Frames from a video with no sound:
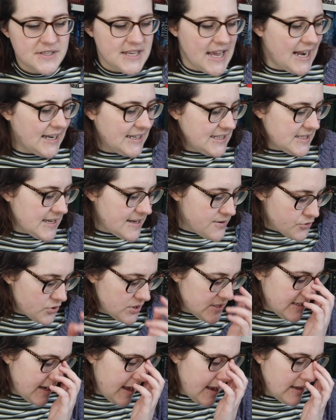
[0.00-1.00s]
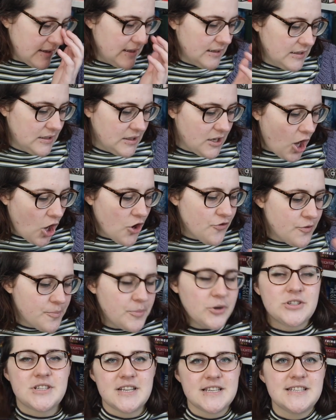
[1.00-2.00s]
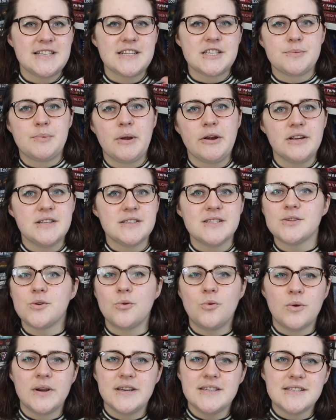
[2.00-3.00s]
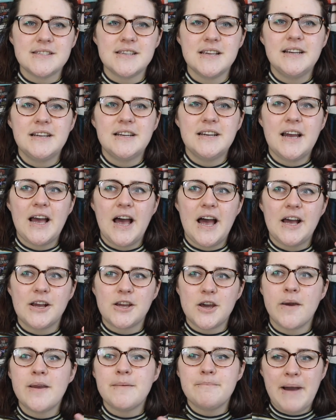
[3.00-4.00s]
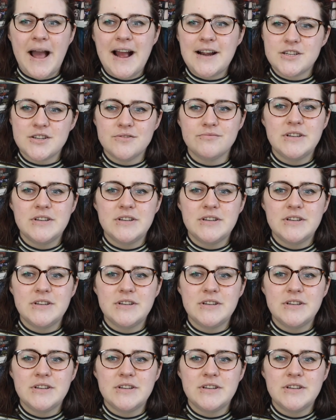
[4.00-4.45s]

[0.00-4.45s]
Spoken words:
And it's interesting, Overbooked as an experience is always going back to